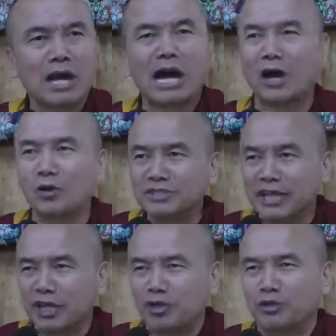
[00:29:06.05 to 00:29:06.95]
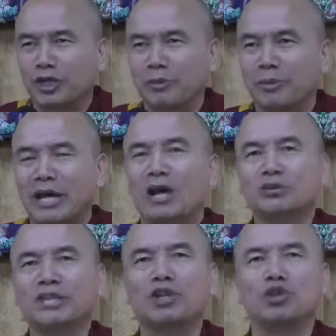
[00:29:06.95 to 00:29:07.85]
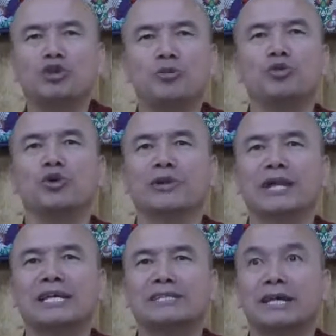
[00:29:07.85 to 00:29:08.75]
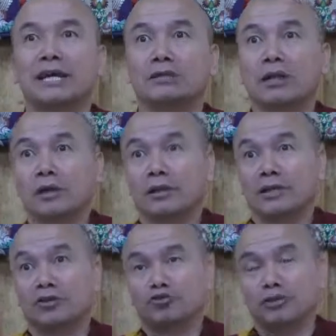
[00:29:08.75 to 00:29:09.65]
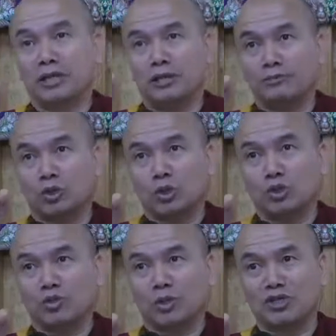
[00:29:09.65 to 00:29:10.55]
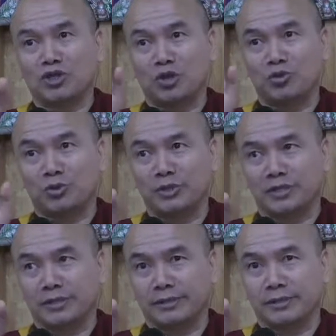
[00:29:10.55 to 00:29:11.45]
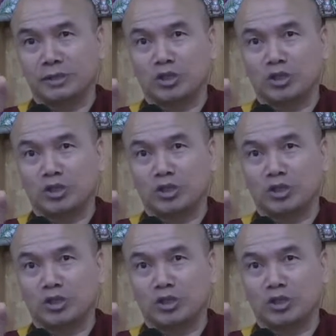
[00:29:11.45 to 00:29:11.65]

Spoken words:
Outside the dream. Outside the dream you realize that the dream ghost was not real.